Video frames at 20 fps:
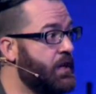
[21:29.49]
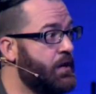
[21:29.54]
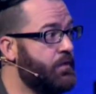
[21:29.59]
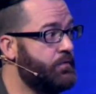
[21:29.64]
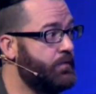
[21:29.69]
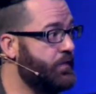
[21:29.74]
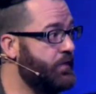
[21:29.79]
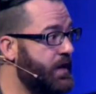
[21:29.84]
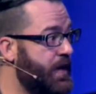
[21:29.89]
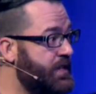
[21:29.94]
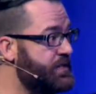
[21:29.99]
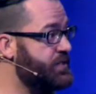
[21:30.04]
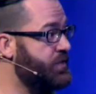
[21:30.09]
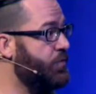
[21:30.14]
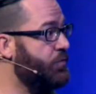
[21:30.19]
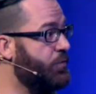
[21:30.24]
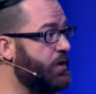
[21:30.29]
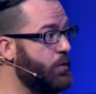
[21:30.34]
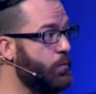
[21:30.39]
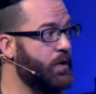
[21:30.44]
For the next
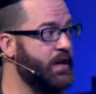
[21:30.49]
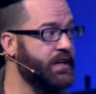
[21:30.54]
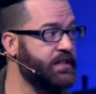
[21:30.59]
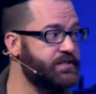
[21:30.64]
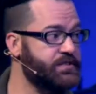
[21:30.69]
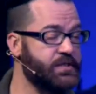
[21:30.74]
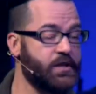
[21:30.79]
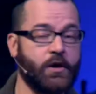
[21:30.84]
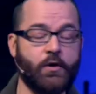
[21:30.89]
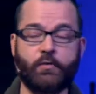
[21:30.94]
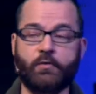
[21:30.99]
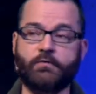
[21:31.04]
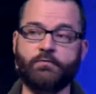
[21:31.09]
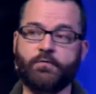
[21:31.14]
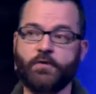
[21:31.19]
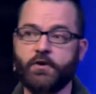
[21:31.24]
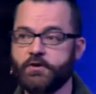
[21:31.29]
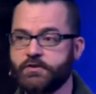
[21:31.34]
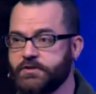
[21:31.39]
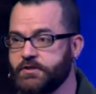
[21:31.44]
3 weeks,
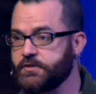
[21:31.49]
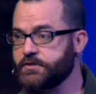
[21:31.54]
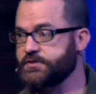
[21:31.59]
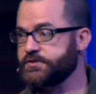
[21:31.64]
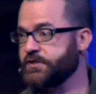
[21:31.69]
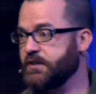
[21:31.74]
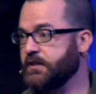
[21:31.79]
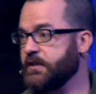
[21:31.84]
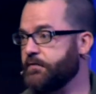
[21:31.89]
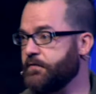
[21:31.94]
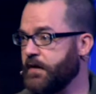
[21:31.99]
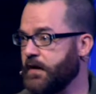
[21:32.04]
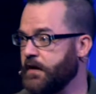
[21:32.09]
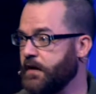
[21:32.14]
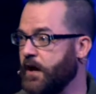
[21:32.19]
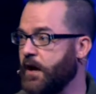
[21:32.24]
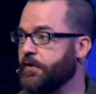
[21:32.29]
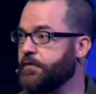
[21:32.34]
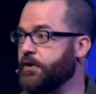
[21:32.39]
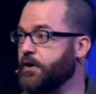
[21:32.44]
refer to your significant
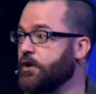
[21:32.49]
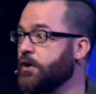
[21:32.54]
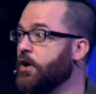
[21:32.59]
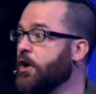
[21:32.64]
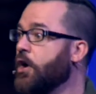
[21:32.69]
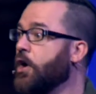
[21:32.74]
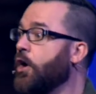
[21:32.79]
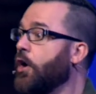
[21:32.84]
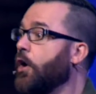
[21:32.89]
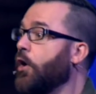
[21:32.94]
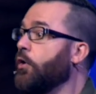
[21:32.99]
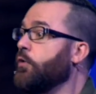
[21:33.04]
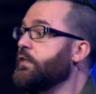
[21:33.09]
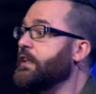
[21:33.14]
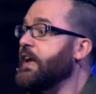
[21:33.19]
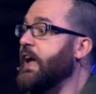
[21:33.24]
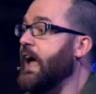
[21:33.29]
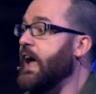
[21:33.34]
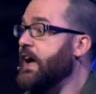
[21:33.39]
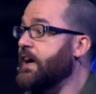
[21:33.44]
other
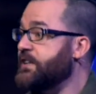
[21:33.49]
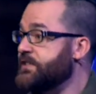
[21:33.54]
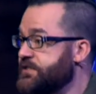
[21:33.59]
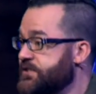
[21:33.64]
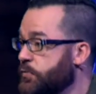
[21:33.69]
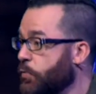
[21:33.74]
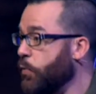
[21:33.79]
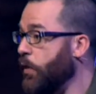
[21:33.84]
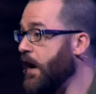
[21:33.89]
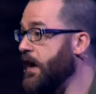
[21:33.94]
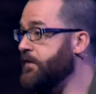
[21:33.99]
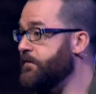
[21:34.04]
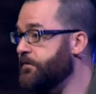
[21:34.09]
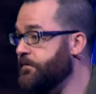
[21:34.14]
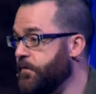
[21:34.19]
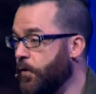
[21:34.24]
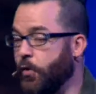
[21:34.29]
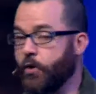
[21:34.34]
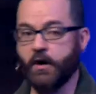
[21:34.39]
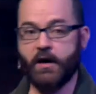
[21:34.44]
only as
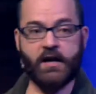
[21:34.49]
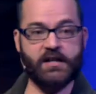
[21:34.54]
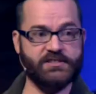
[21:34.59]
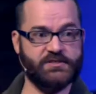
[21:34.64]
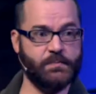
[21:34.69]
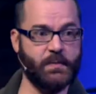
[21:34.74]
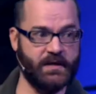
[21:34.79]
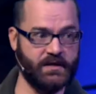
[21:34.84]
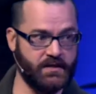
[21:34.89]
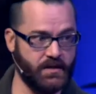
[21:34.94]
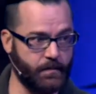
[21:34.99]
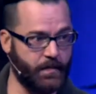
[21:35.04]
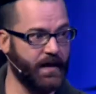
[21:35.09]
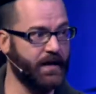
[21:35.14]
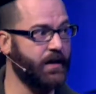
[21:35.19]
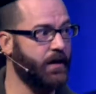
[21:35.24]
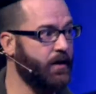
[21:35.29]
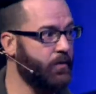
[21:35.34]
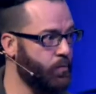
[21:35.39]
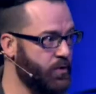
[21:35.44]
wife or husband
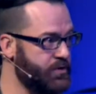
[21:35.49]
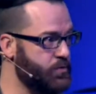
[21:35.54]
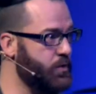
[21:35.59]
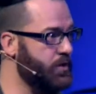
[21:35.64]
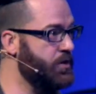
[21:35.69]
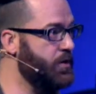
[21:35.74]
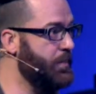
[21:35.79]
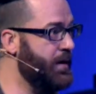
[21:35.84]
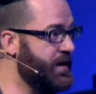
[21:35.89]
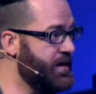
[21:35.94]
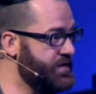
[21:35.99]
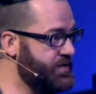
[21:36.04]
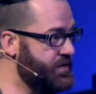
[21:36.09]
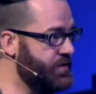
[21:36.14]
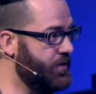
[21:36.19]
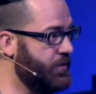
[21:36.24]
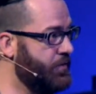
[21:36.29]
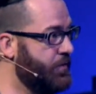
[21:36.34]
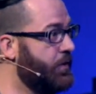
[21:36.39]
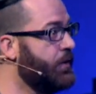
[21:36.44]
depending on which one you're married
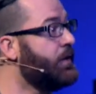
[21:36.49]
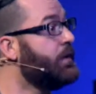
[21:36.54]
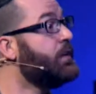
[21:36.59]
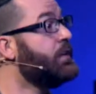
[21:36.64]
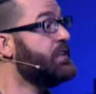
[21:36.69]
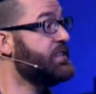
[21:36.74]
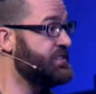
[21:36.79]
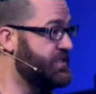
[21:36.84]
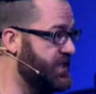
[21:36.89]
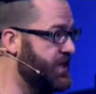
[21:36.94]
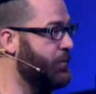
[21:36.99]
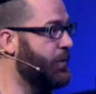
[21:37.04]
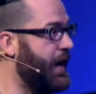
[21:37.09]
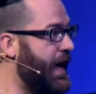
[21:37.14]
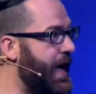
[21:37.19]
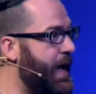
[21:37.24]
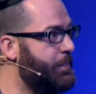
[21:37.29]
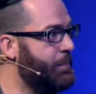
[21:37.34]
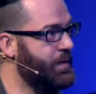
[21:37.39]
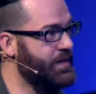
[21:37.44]
to. See what
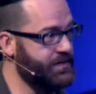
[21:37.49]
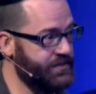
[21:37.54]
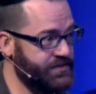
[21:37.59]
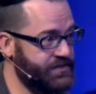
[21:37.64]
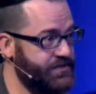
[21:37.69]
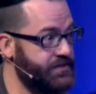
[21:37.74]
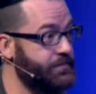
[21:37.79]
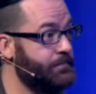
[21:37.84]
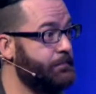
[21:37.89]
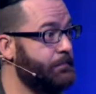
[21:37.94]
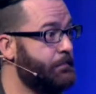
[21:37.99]
happens.